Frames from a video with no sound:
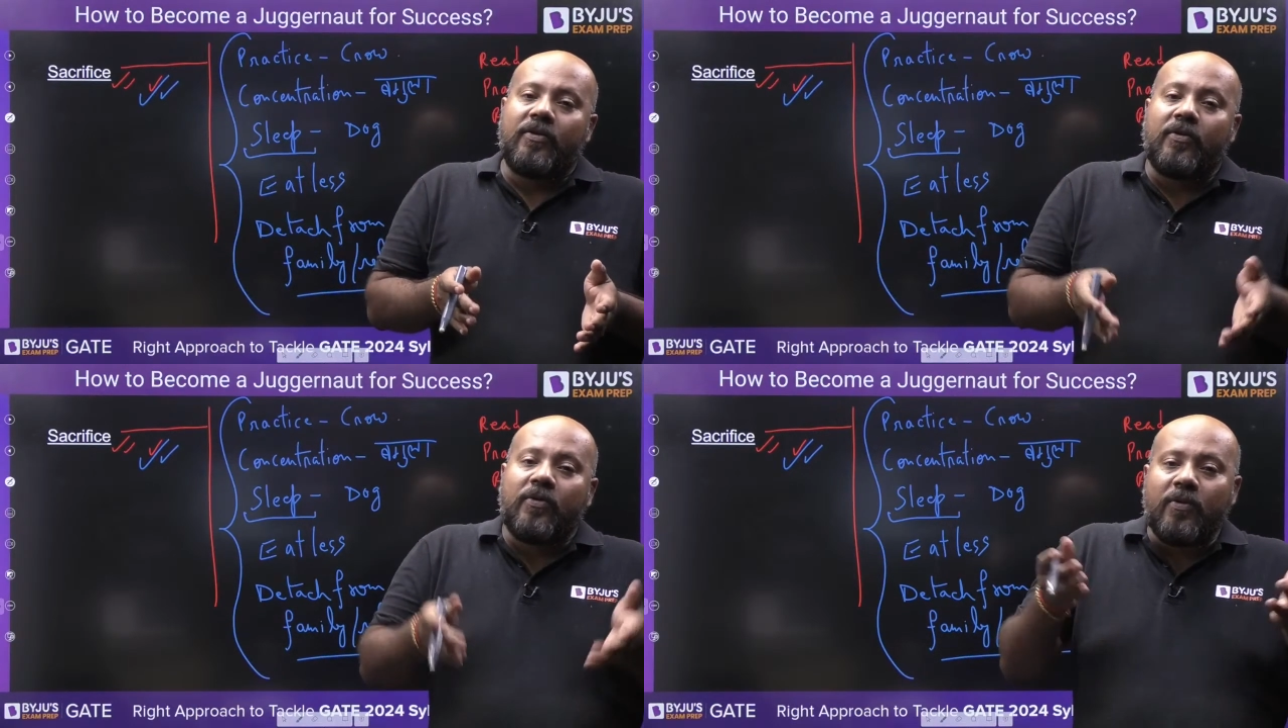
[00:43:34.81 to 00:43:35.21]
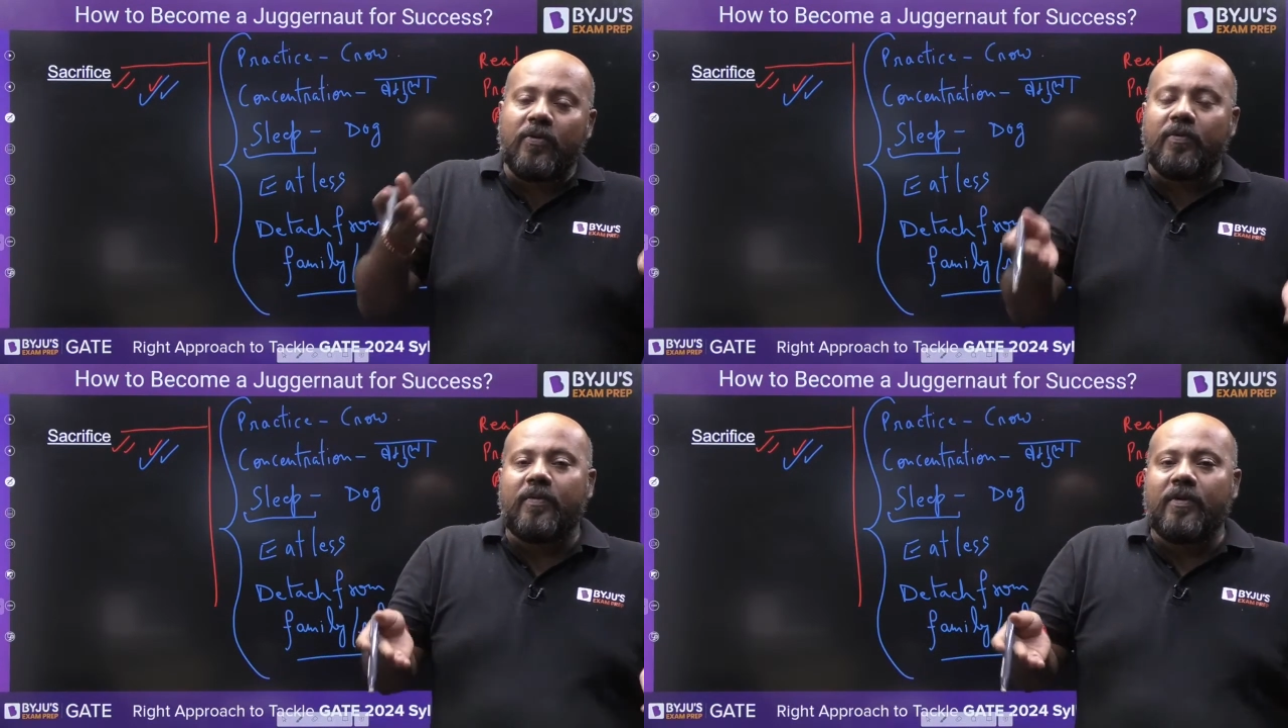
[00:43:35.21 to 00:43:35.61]
to
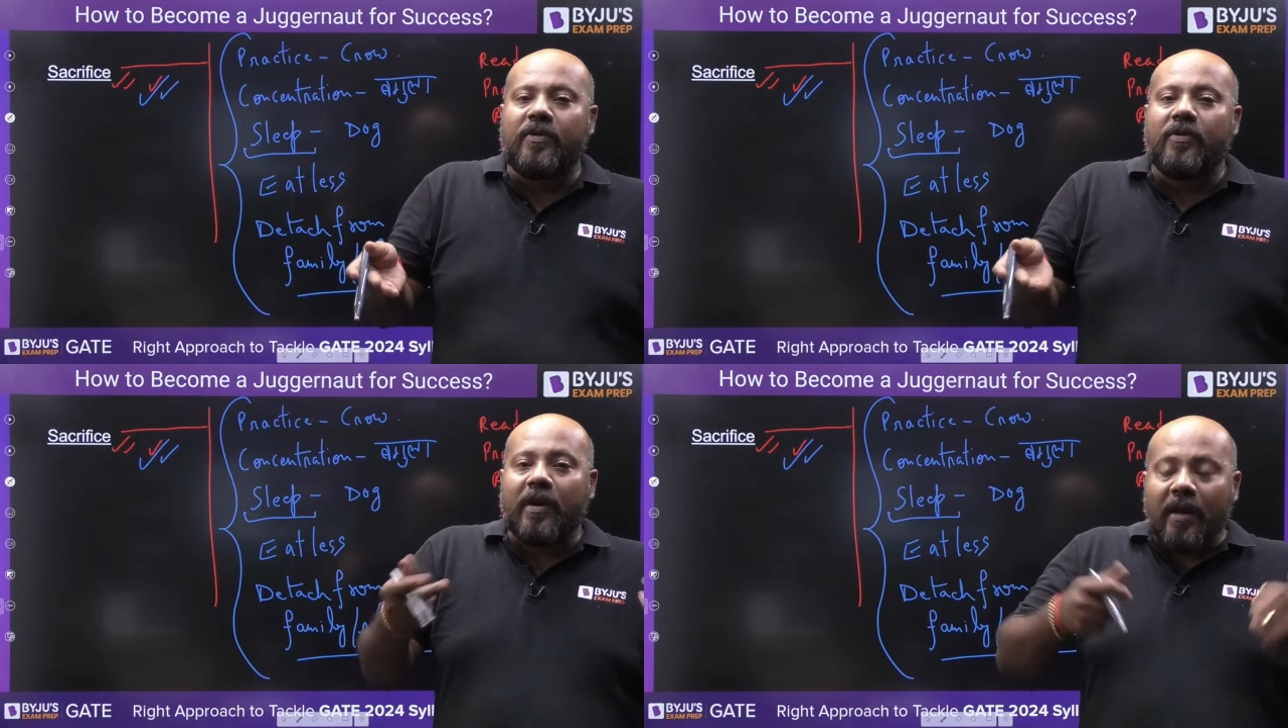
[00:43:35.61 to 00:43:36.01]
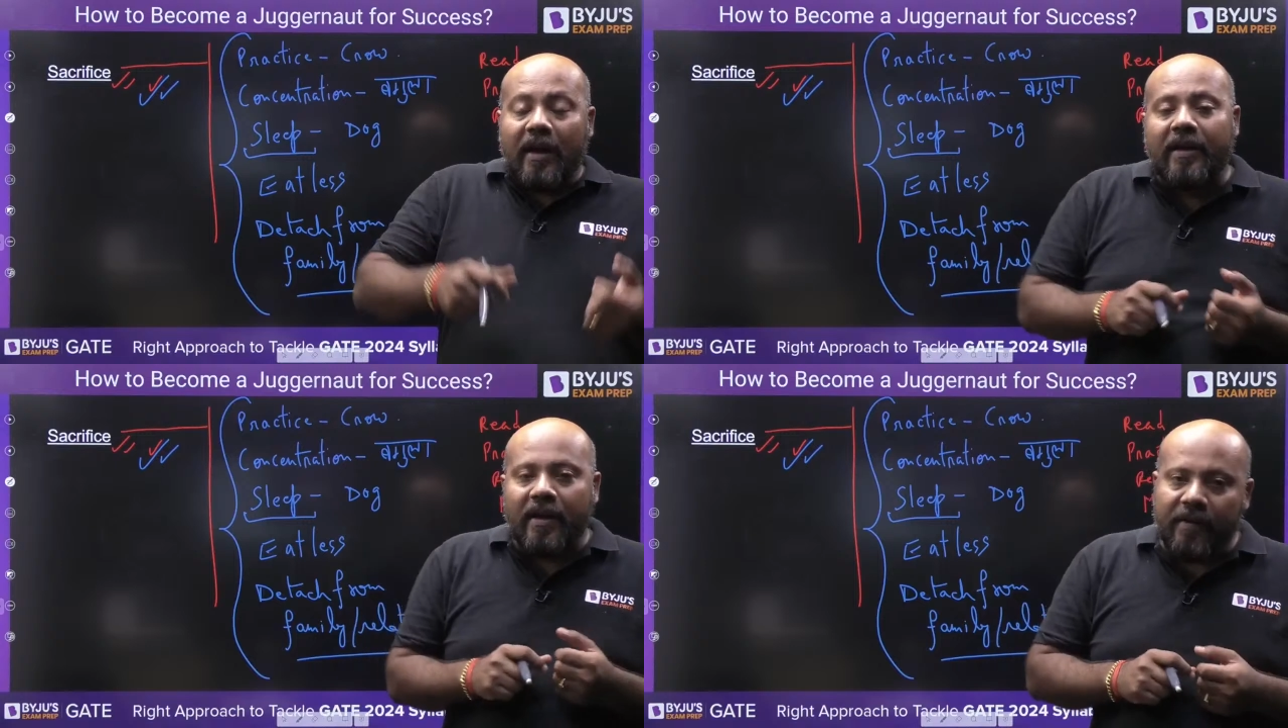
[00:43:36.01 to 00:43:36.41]
whom you are
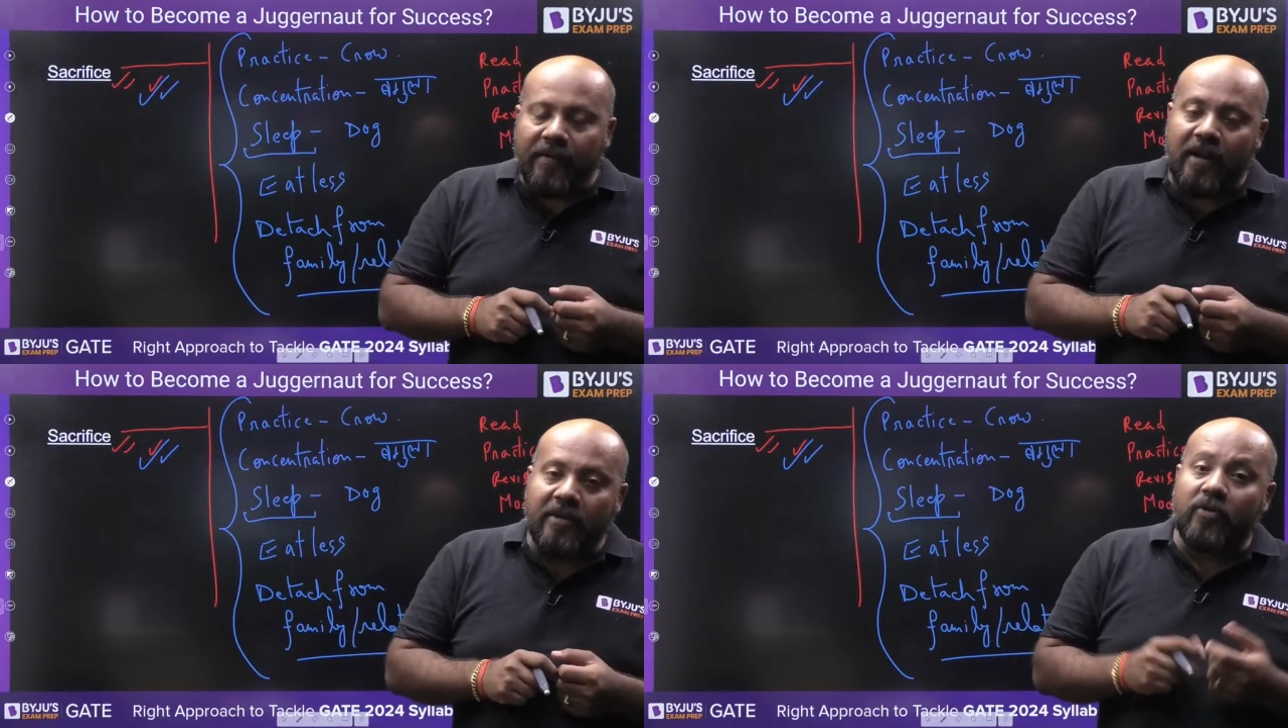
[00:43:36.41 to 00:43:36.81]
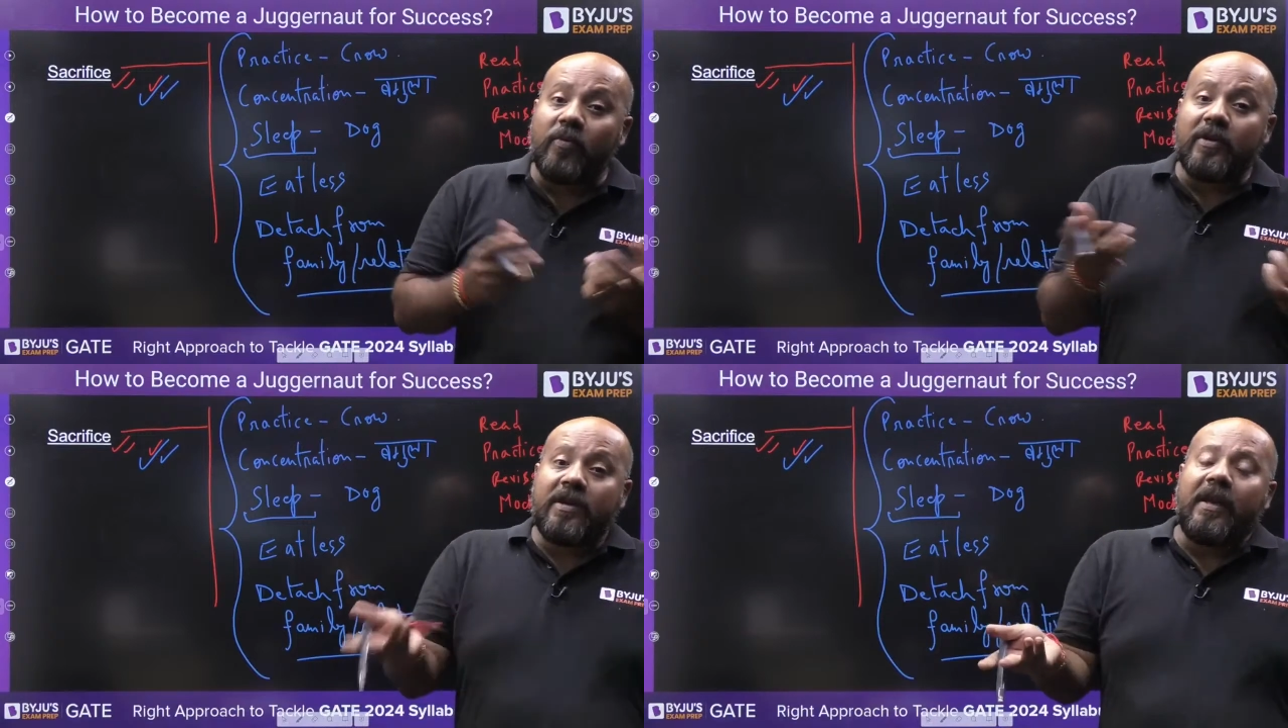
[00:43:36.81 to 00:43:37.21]
related and so
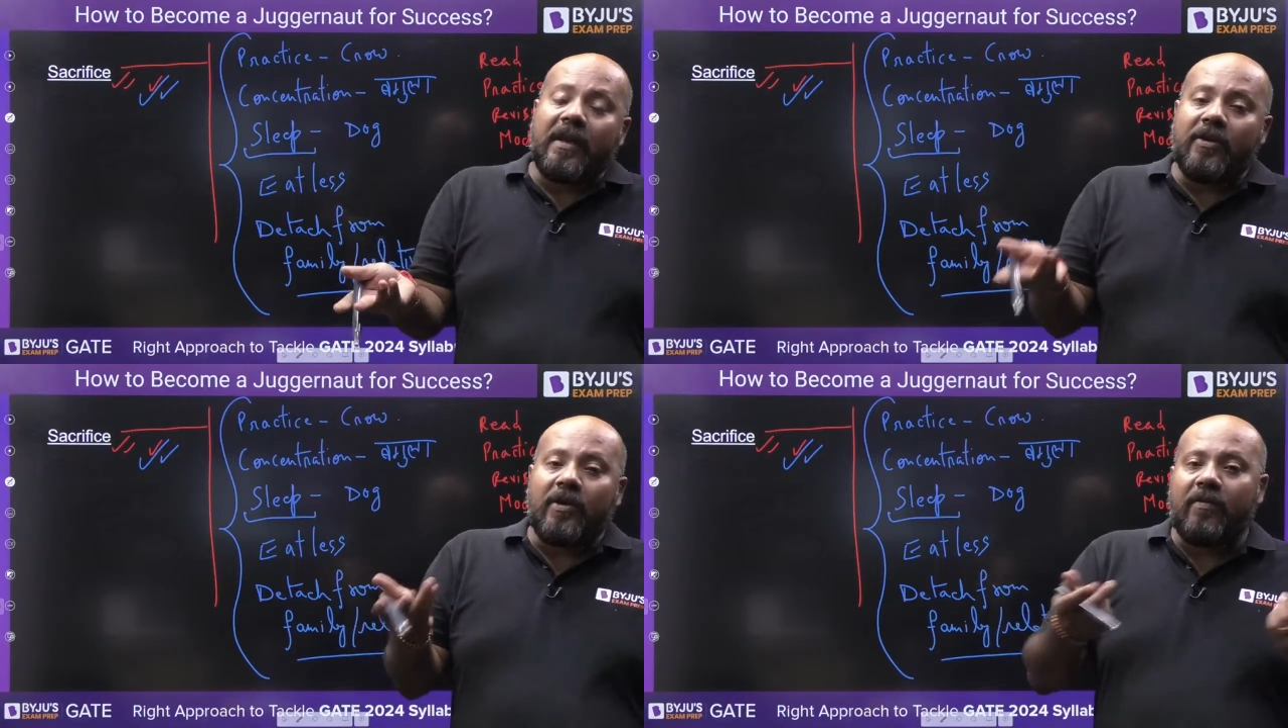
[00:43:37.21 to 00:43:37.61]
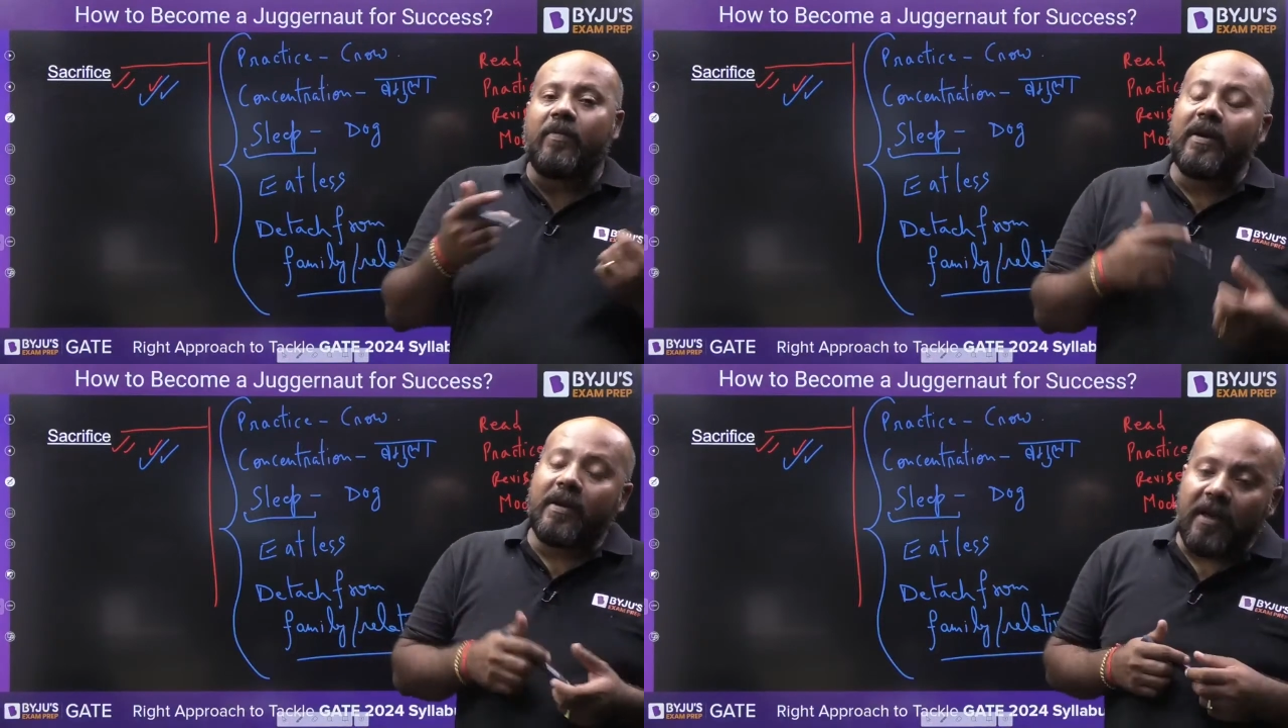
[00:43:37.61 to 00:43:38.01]
much directly, you have a
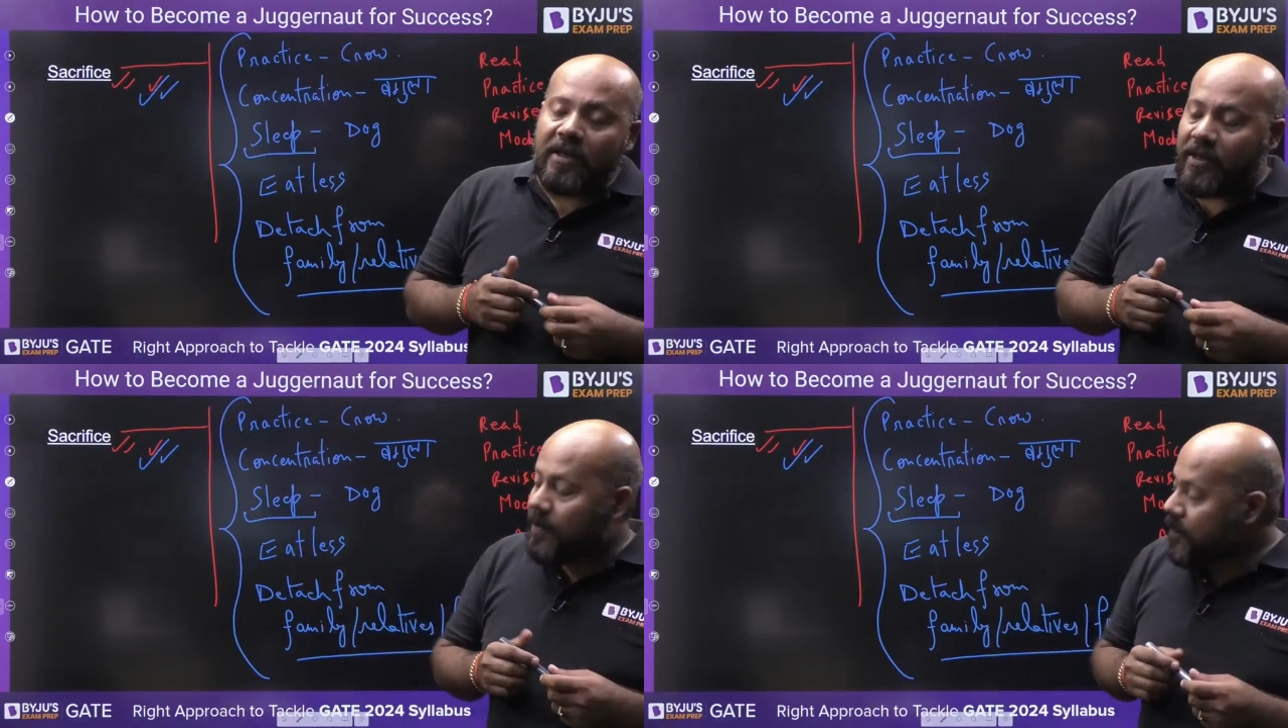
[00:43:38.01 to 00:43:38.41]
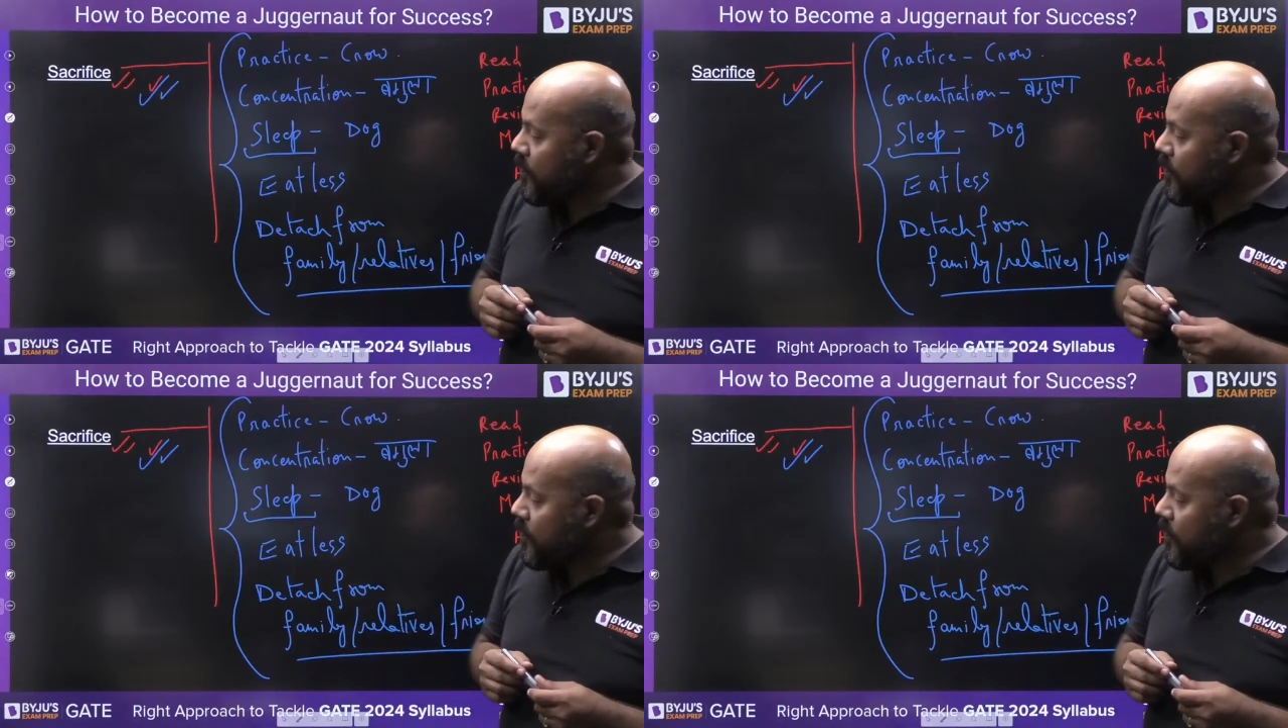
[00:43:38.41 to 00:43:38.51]
blood relation?